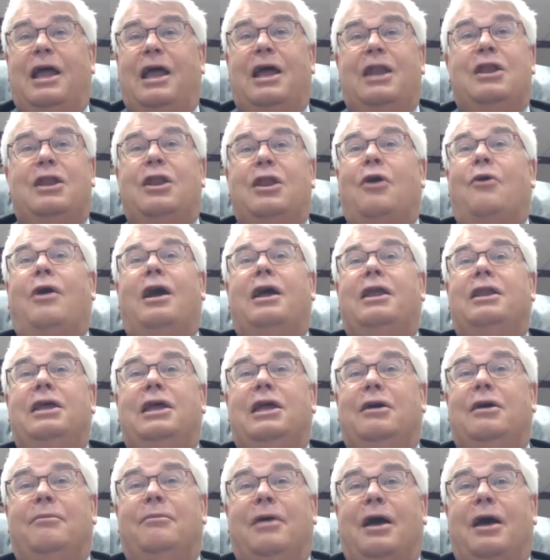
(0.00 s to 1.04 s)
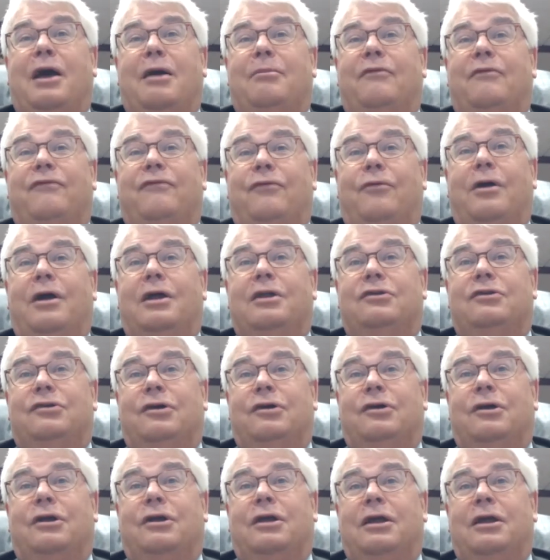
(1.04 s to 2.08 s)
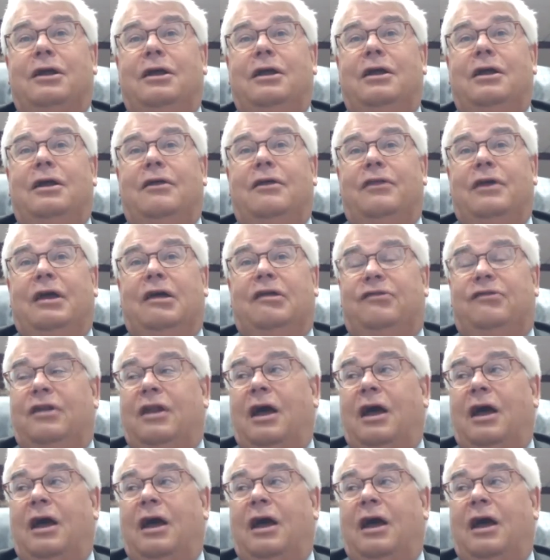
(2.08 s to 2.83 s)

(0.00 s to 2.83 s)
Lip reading: had no idea about before I took this.